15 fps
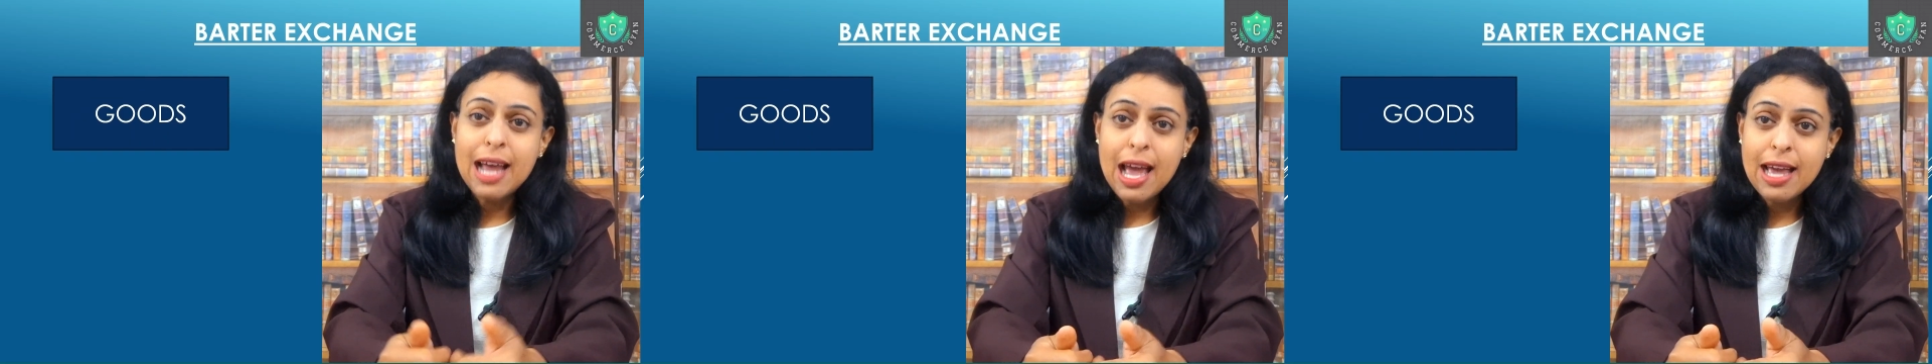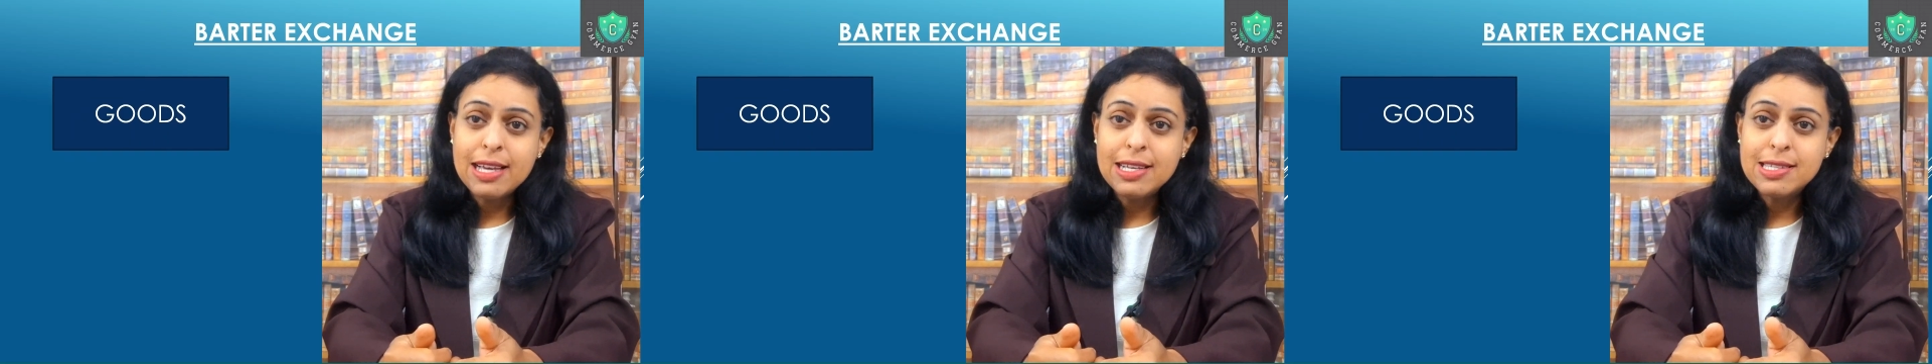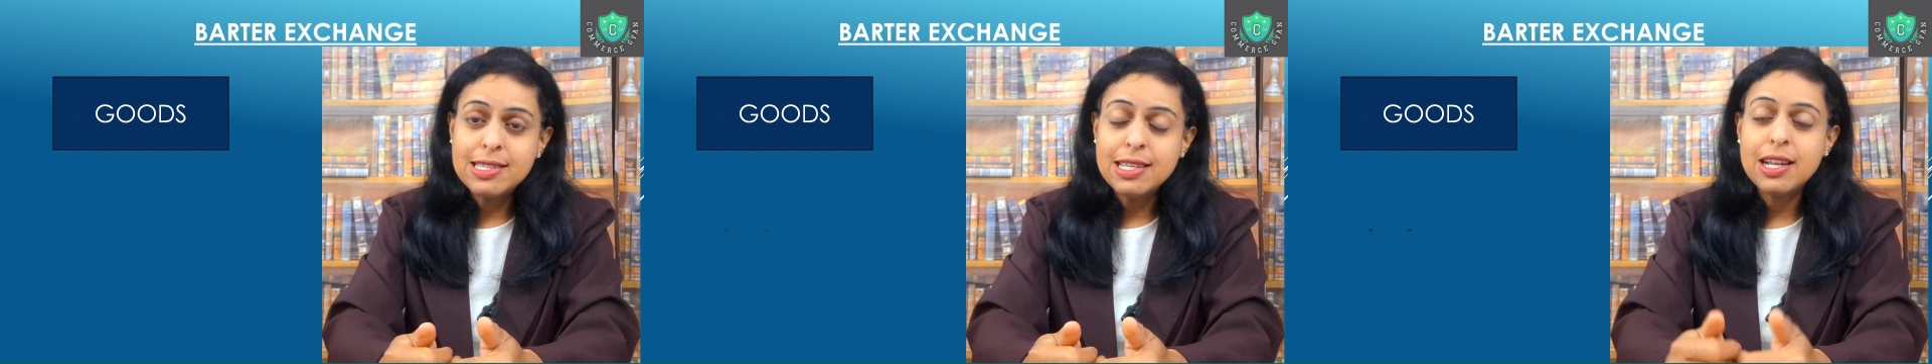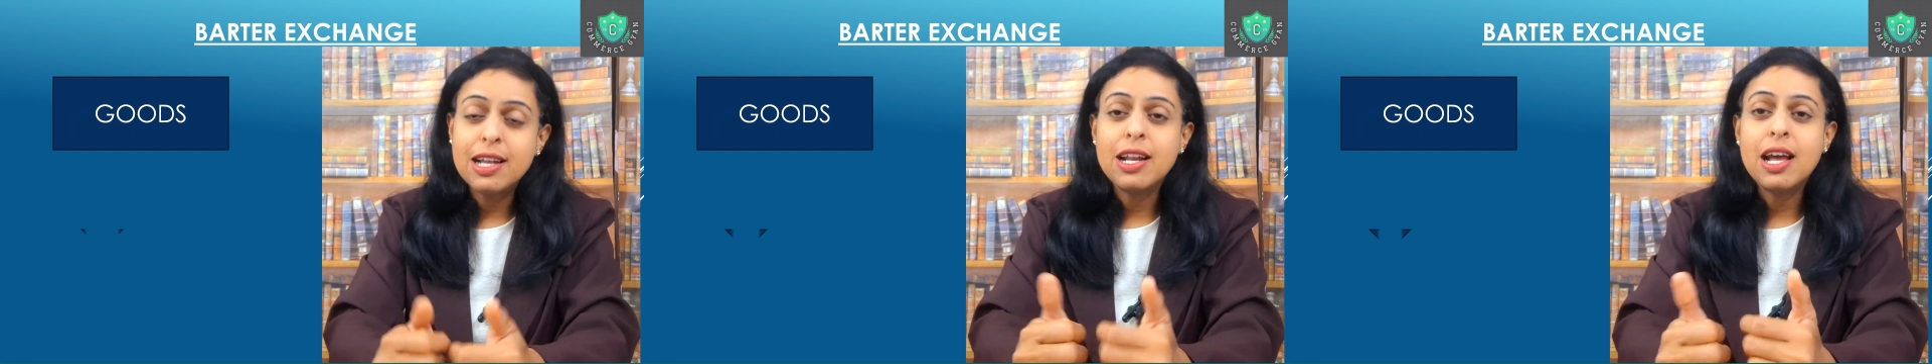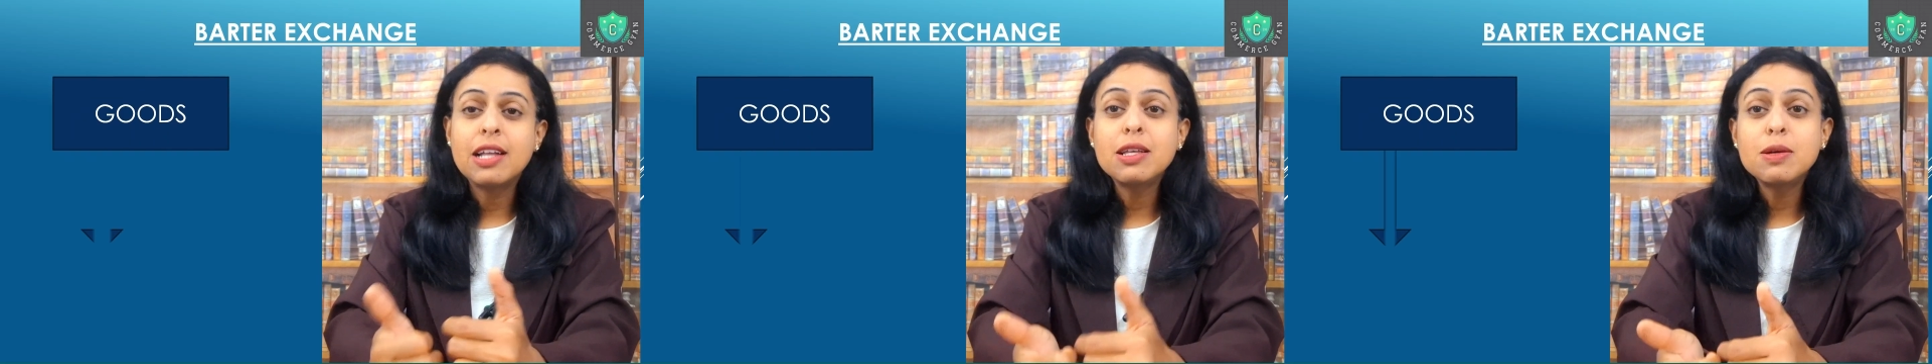rice and
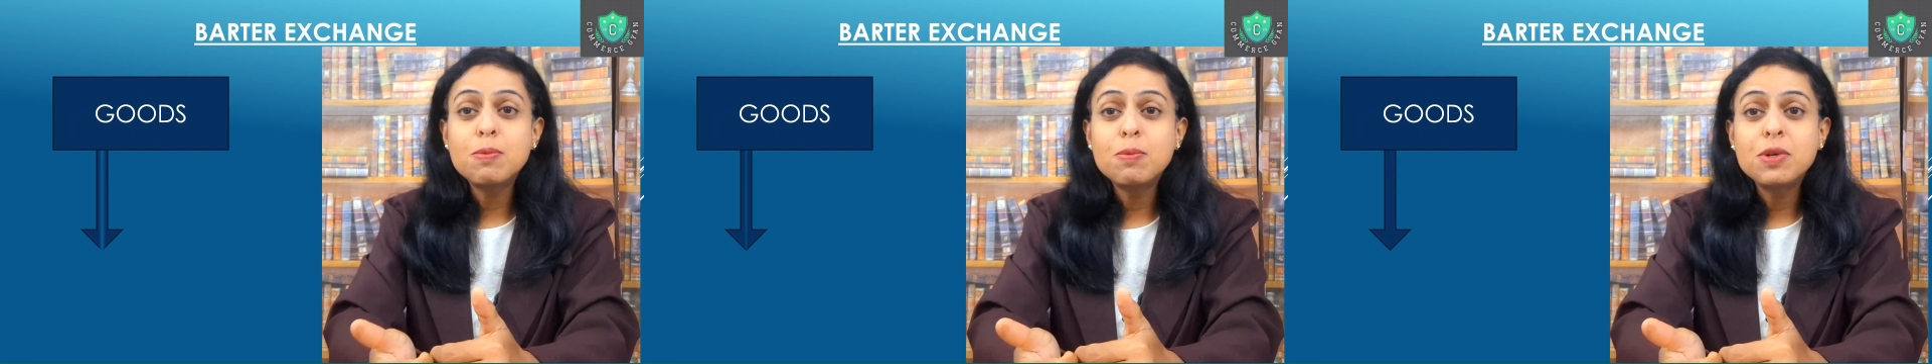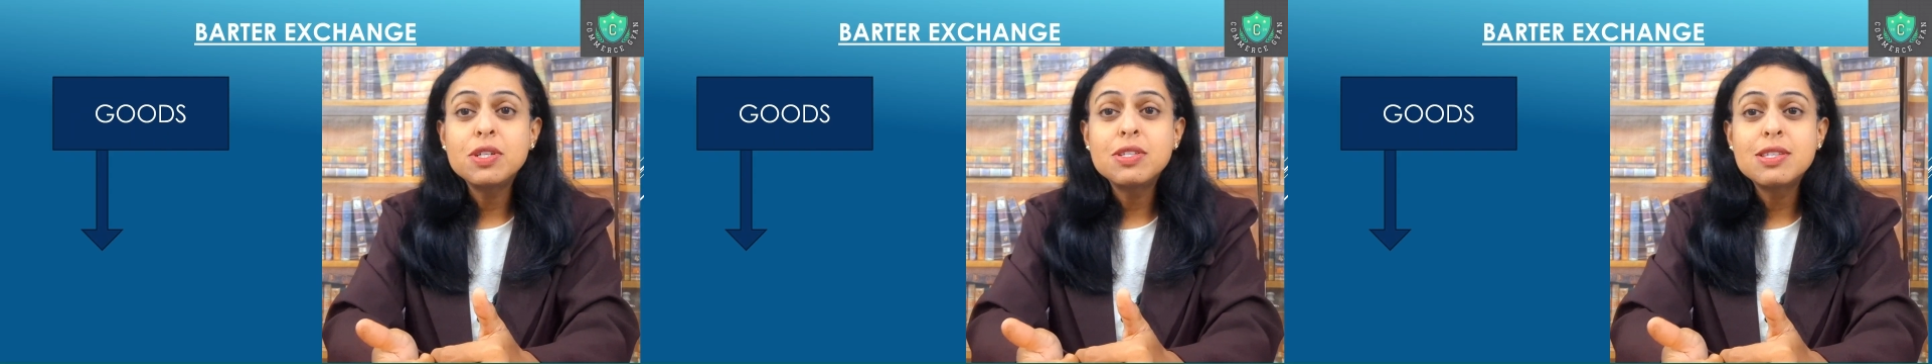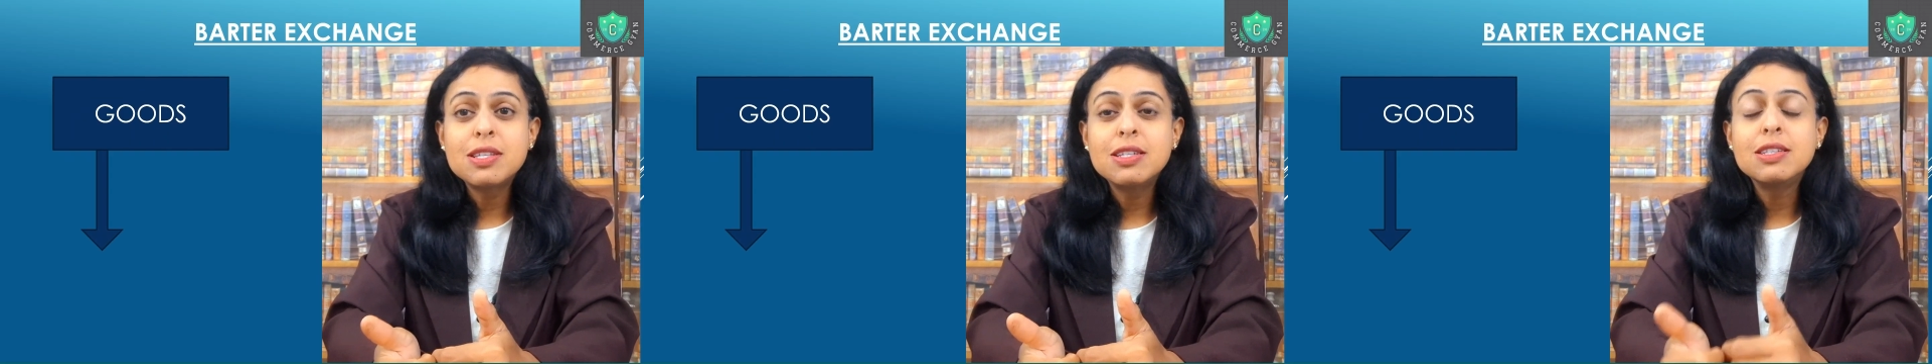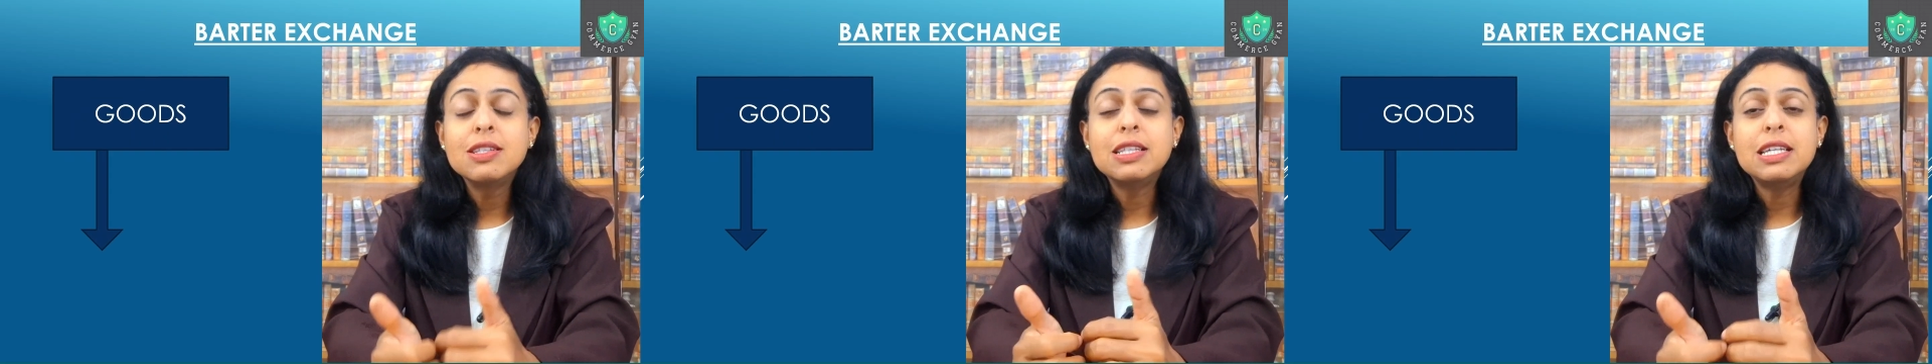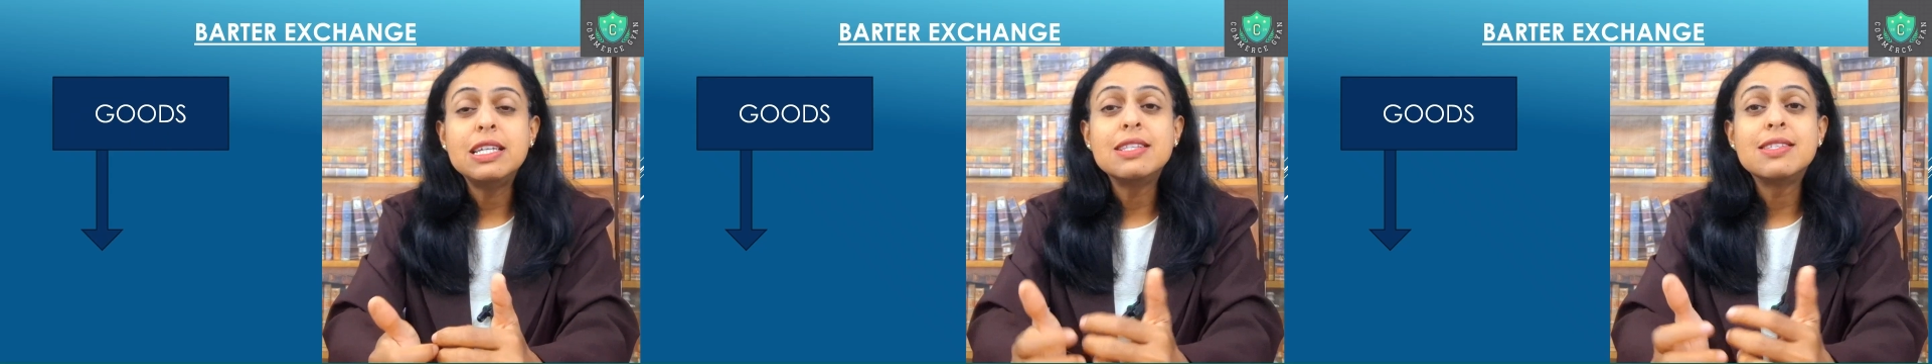another
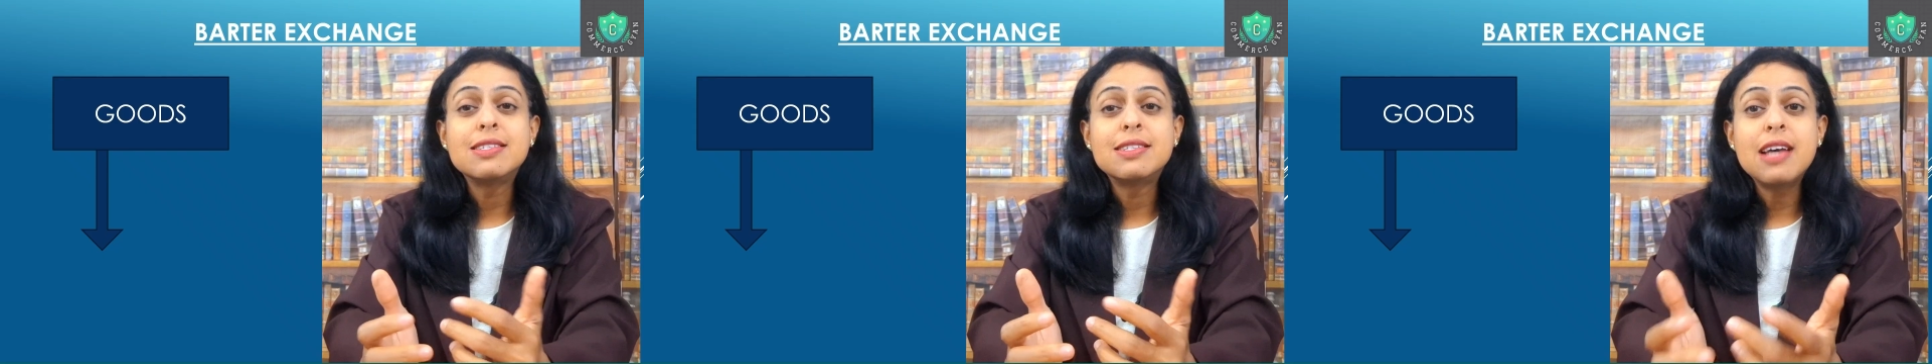person needs